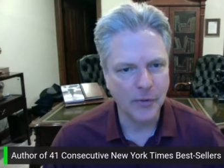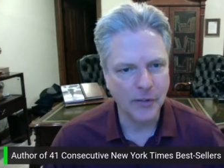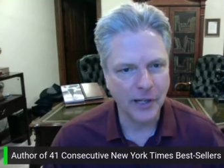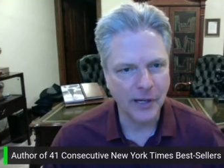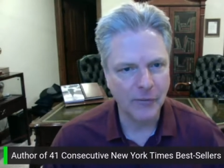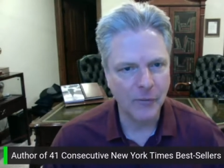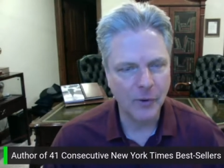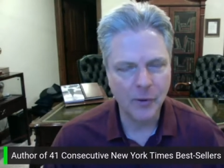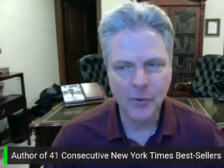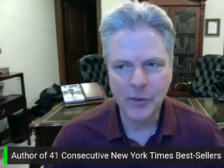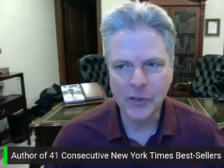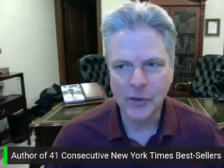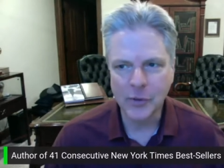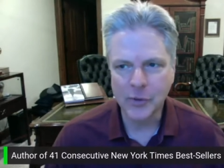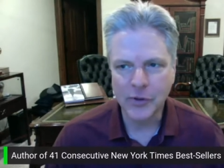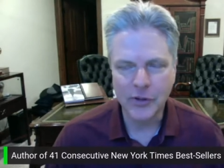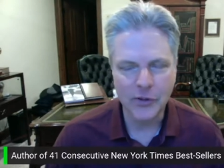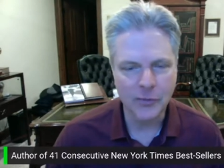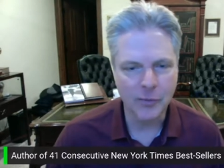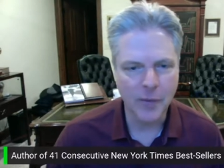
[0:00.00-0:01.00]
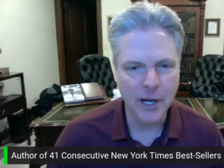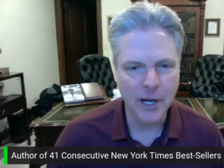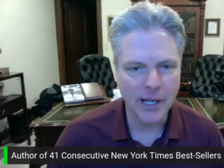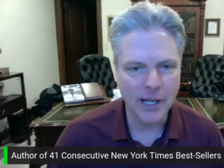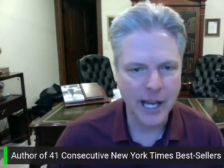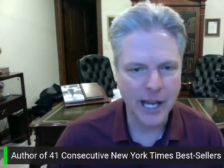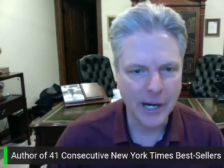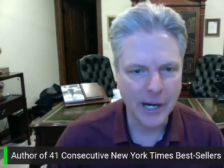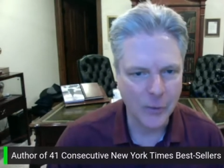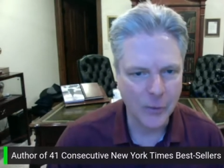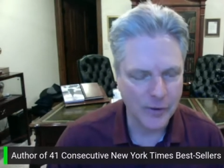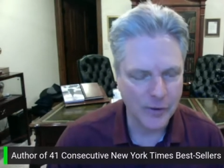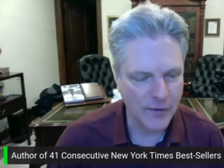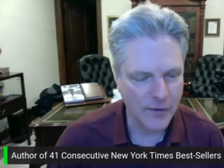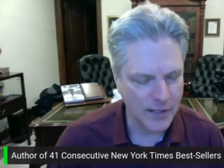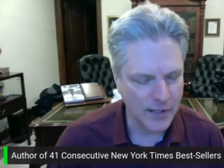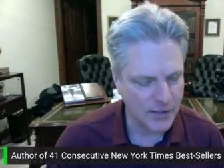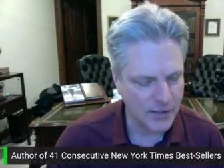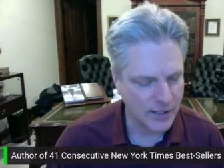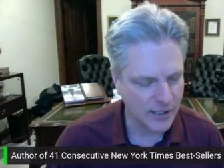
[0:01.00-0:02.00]
It's like, what do we do with this money? How do we
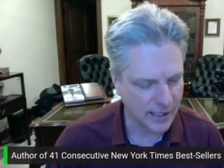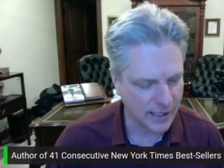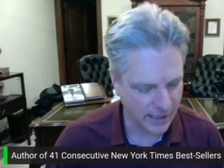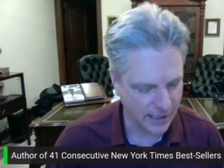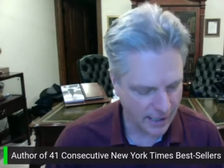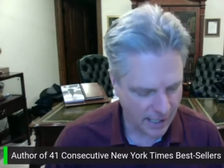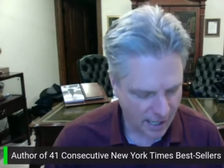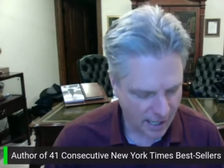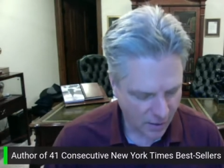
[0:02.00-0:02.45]
invest it? And